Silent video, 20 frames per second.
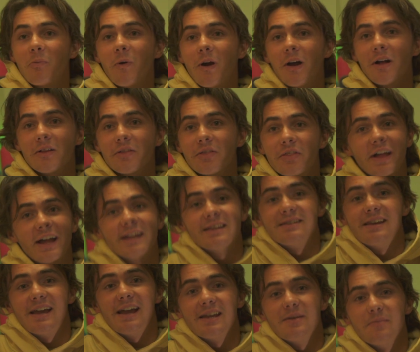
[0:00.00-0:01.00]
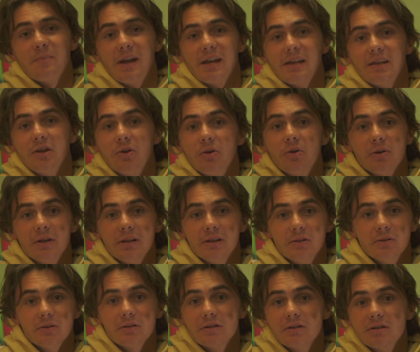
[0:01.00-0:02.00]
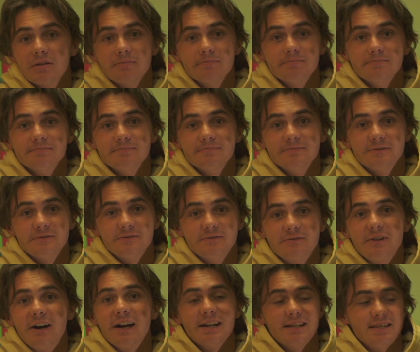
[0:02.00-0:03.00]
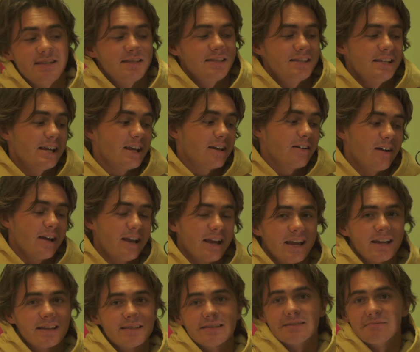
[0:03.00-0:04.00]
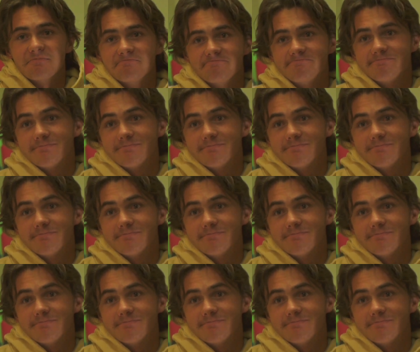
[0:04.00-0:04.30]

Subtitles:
Well, that's how you make your hoodie look fucking sick, I guess.